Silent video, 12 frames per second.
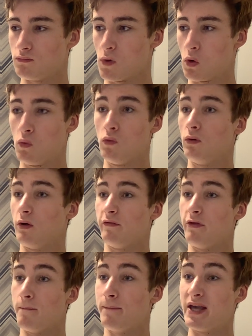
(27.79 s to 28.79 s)
all of the
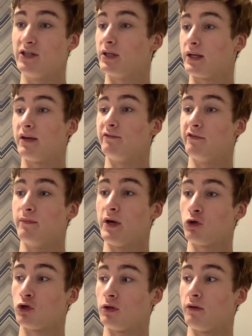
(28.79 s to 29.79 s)
basic
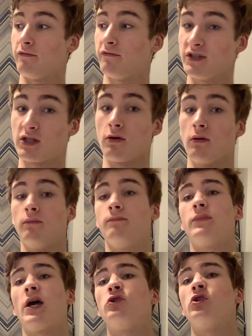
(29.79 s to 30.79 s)
information, the physical
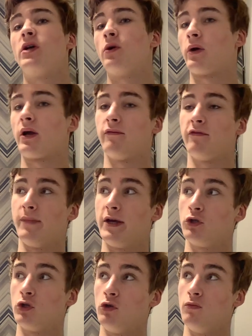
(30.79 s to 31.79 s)
engineering
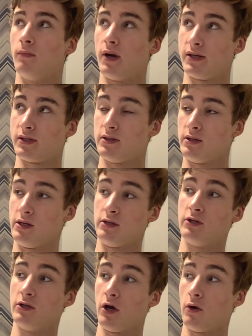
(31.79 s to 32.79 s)
information you might need
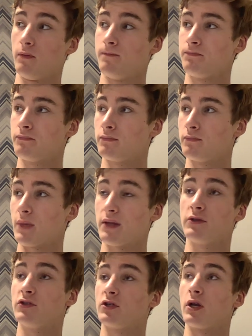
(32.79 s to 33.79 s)
to know. And
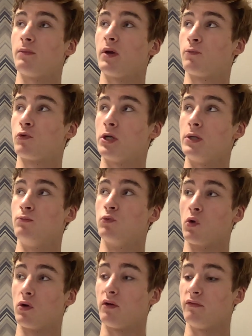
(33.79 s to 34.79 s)
this is going to be a pretty
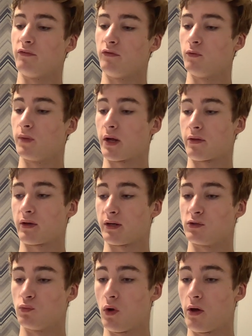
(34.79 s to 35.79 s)
broad overview, but I think
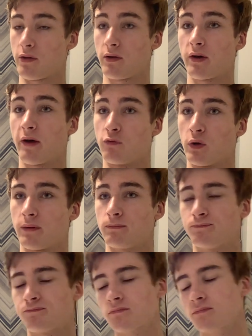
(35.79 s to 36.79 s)
it's worth covering.
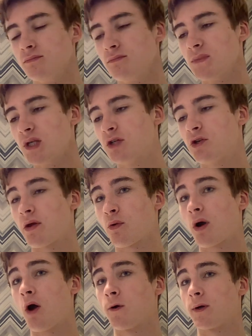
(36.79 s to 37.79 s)
So there are
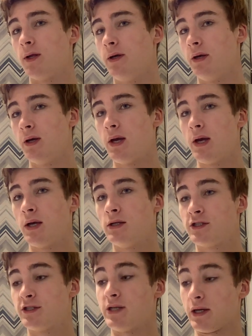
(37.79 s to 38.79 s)
currently
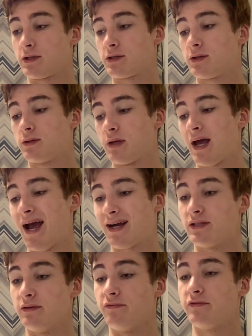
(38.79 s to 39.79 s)
6
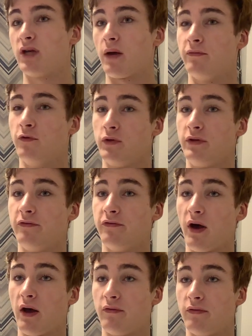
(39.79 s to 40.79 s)
active Type
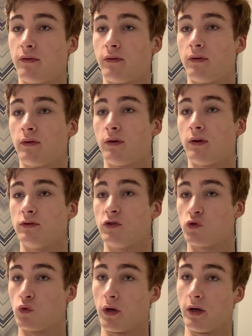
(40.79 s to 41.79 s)
45
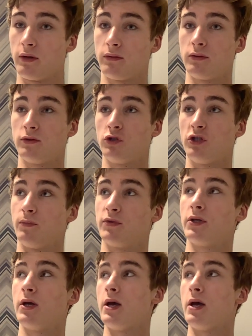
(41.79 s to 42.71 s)
destroyer ships